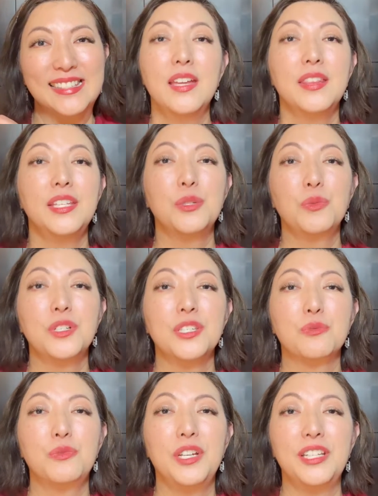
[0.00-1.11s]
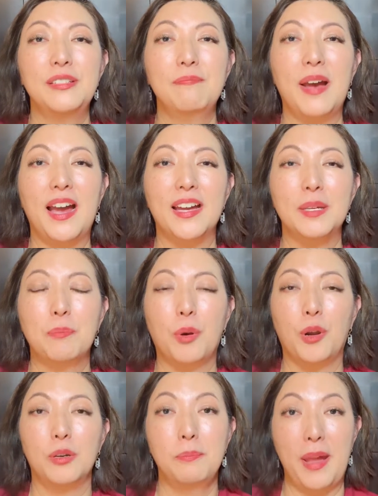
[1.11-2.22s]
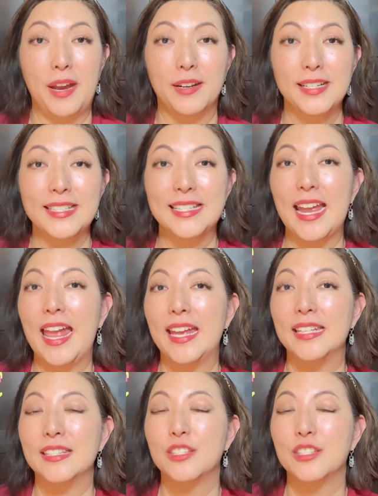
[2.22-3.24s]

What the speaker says: This was written by Pearl Barrett and